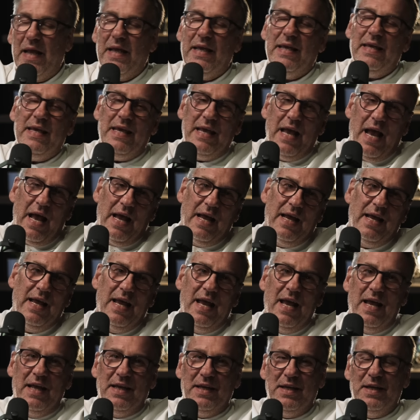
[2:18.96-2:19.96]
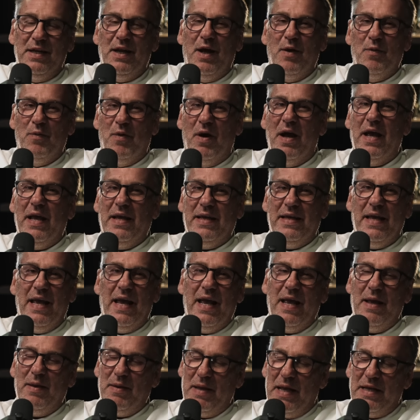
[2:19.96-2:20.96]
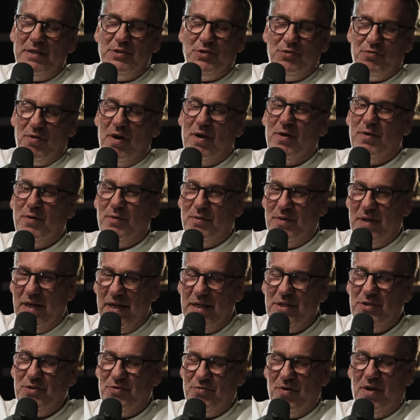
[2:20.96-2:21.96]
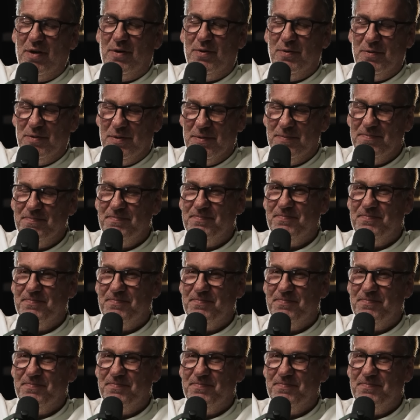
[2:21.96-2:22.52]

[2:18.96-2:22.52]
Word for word: Yeah, you know what? Yeah, he, he struggled. He struggled.